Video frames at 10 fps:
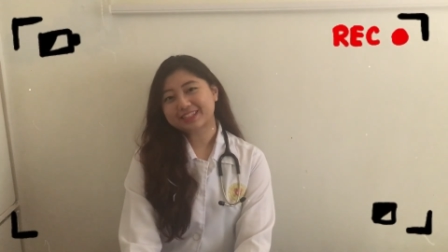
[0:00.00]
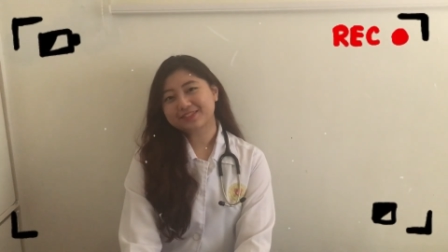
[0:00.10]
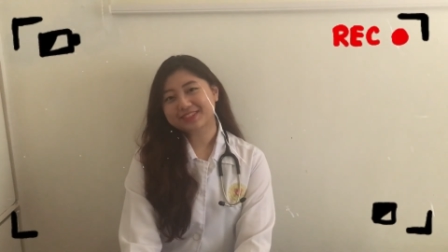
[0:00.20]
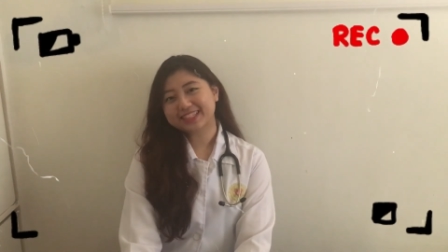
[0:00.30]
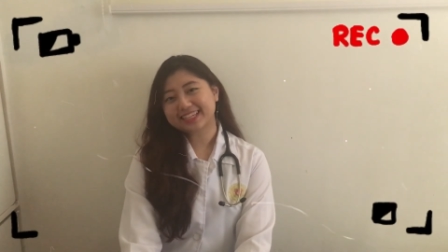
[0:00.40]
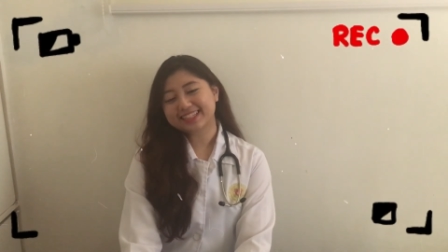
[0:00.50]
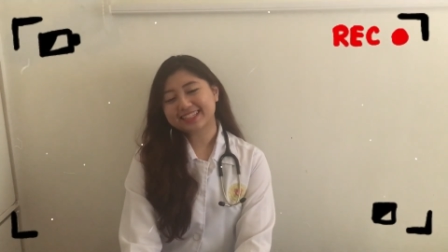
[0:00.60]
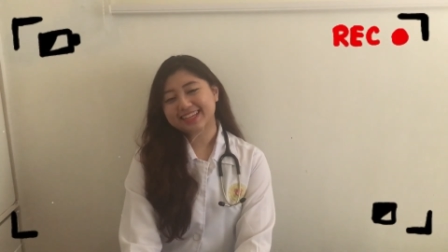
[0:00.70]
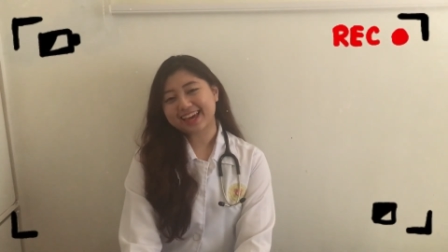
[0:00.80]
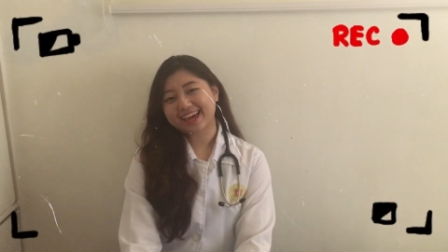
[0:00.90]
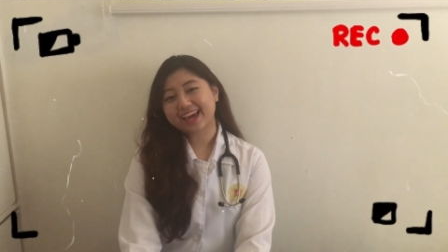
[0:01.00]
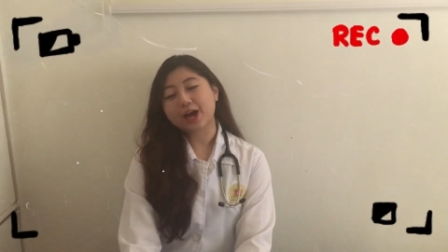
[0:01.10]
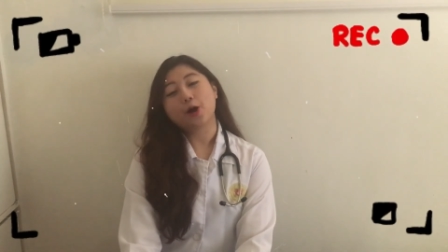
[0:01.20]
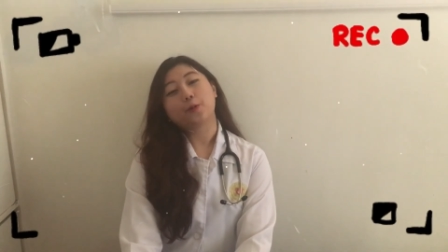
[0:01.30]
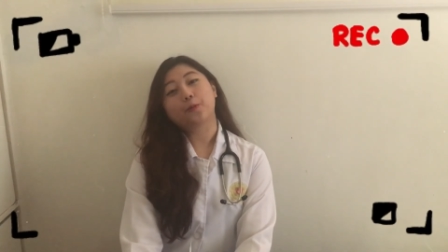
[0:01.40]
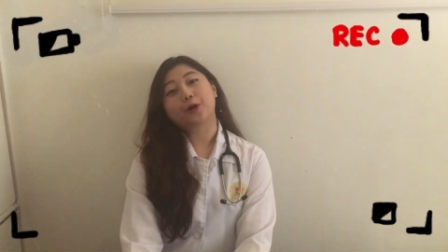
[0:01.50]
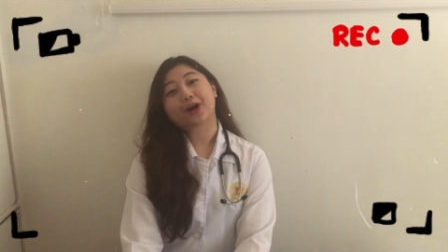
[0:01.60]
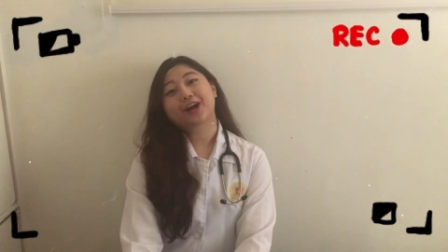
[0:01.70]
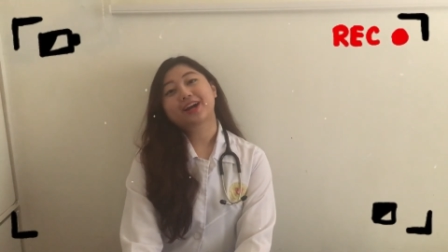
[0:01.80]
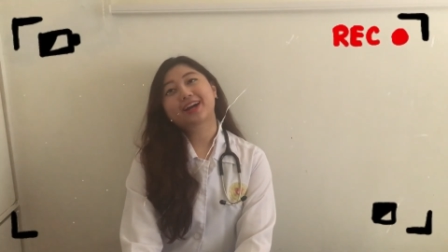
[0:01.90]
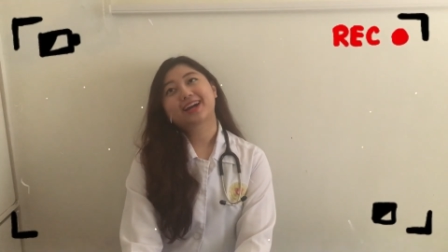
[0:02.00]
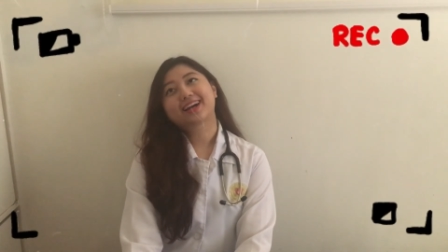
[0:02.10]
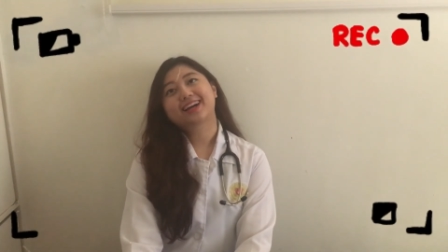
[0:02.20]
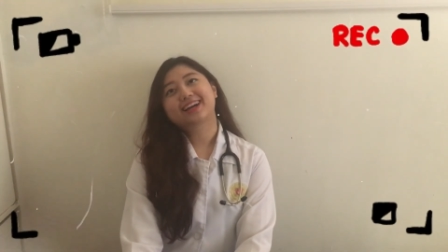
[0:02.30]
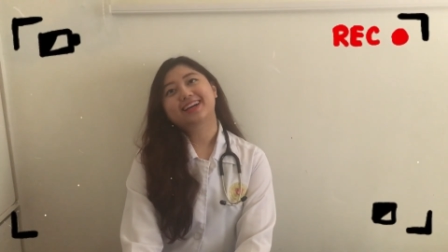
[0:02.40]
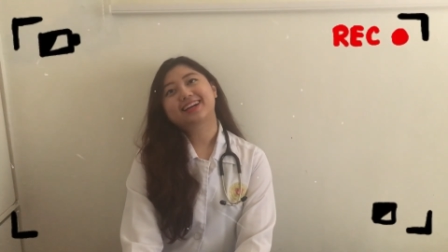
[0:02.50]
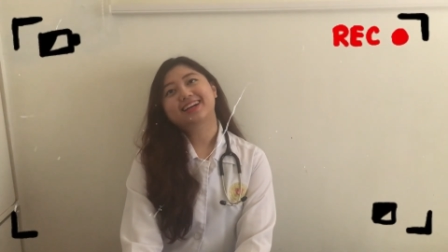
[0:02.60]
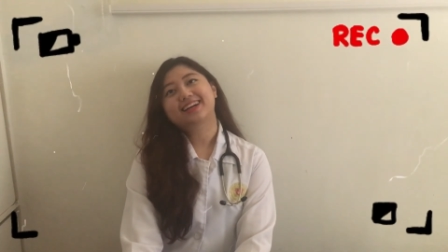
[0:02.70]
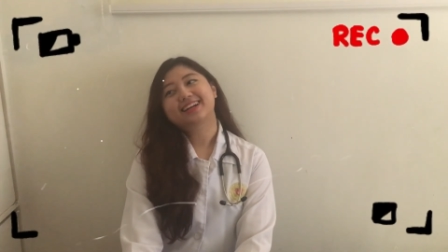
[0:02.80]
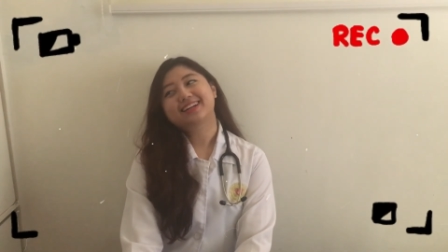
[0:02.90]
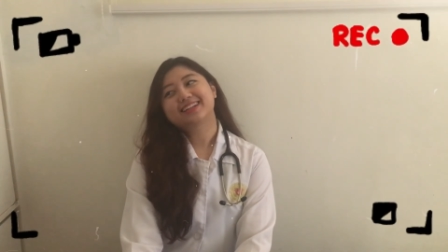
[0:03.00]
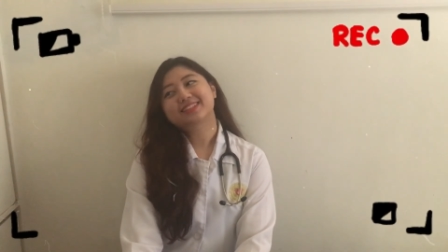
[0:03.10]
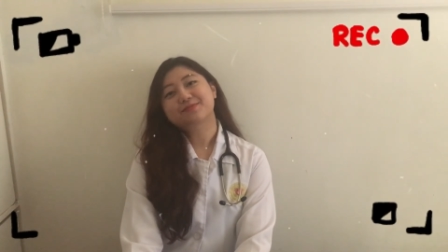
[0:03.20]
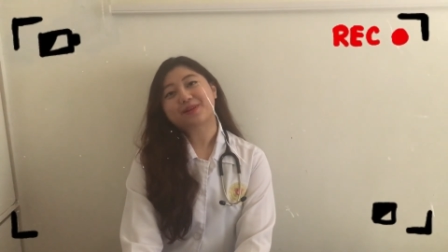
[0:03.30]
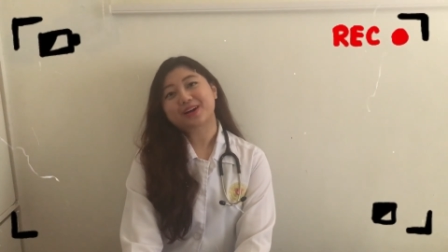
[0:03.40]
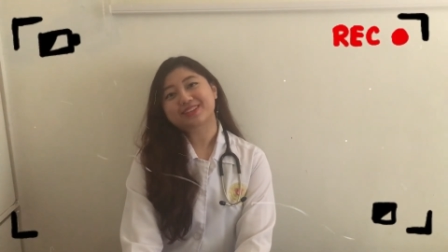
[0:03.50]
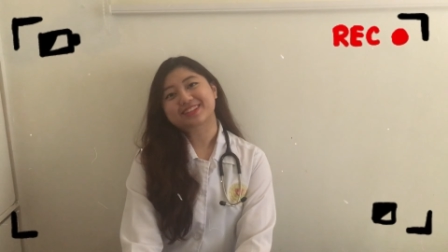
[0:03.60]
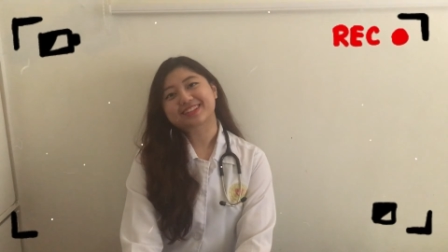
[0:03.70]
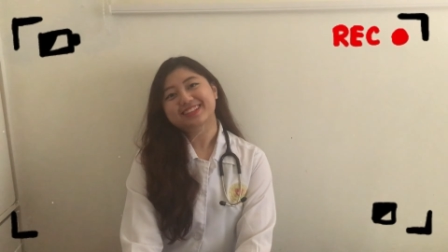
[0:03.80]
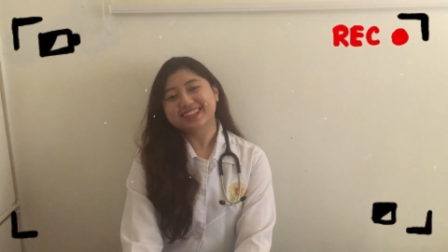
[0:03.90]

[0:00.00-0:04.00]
you've seen today were sponsored.